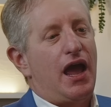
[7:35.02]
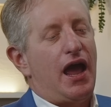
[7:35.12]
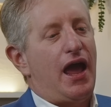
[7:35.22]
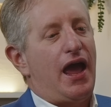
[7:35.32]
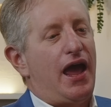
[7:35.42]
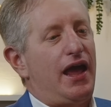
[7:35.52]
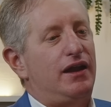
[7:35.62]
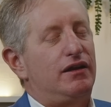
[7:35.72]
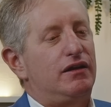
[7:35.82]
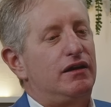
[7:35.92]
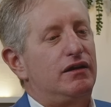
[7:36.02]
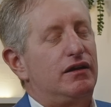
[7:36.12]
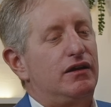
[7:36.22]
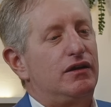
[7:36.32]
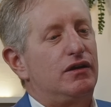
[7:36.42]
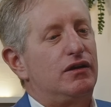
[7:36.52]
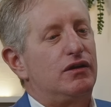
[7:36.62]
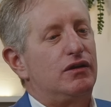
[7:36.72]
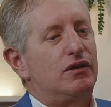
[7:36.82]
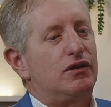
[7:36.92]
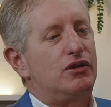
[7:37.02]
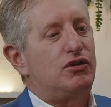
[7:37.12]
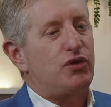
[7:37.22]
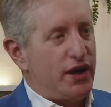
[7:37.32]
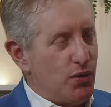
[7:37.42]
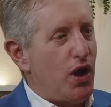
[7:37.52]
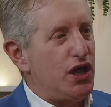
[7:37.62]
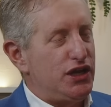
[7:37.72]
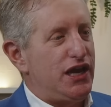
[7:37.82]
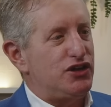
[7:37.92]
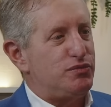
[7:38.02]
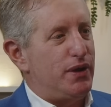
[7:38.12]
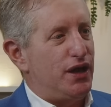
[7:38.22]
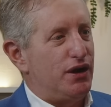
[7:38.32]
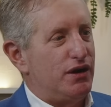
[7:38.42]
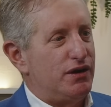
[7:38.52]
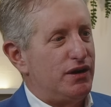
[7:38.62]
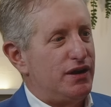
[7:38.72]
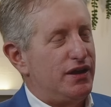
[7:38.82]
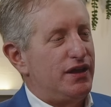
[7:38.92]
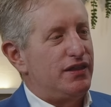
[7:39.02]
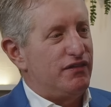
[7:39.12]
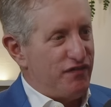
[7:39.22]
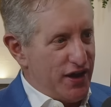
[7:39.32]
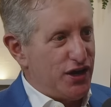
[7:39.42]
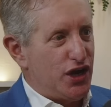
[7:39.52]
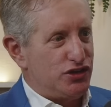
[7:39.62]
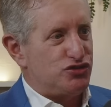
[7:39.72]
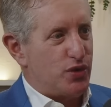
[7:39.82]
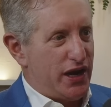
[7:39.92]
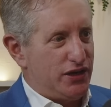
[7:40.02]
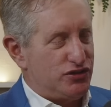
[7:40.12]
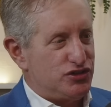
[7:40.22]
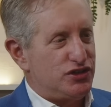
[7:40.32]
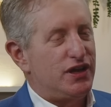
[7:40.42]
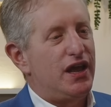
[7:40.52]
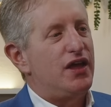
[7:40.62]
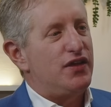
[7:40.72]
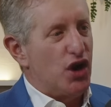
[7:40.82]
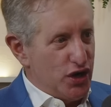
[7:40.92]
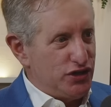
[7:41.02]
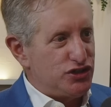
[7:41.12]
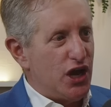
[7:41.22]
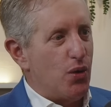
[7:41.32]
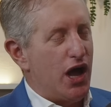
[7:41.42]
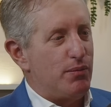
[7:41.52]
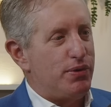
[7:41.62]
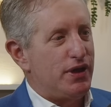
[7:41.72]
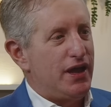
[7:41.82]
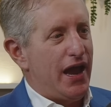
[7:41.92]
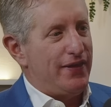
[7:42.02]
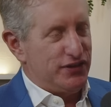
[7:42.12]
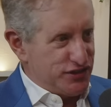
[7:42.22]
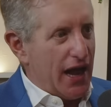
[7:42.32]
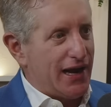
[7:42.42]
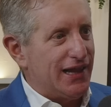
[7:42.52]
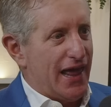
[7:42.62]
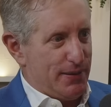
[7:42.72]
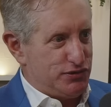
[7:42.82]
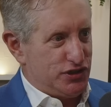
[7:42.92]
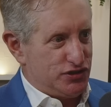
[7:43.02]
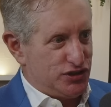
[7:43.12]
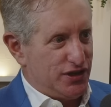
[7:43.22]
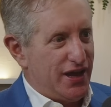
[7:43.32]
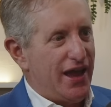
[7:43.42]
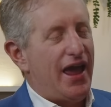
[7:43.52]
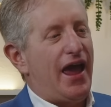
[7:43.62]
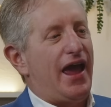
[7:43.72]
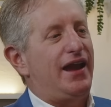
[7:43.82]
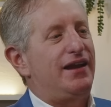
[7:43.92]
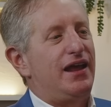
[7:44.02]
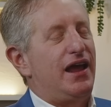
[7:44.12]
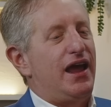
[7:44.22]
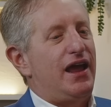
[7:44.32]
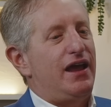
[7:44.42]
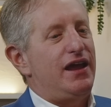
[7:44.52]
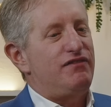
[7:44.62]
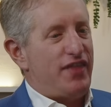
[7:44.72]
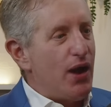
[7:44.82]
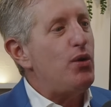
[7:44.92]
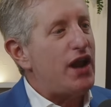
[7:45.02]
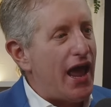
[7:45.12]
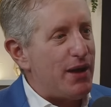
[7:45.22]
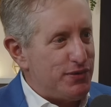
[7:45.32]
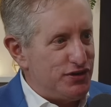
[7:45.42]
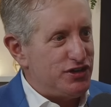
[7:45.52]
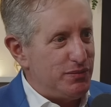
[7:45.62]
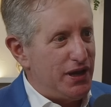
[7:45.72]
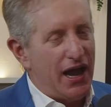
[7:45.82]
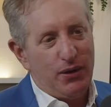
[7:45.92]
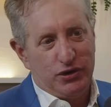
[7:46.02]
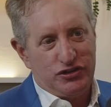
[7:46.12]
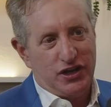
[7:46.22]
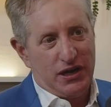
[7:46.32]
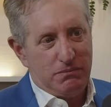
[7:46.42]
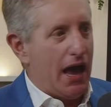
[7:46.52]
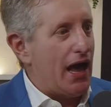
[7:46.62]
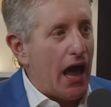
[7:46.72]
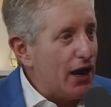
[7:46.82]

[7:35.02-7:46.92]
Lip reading: And credit quality gets better, the Fed cuts rates, the earnings go up, and the stock collapses. And if that were to happen to me, I would say, I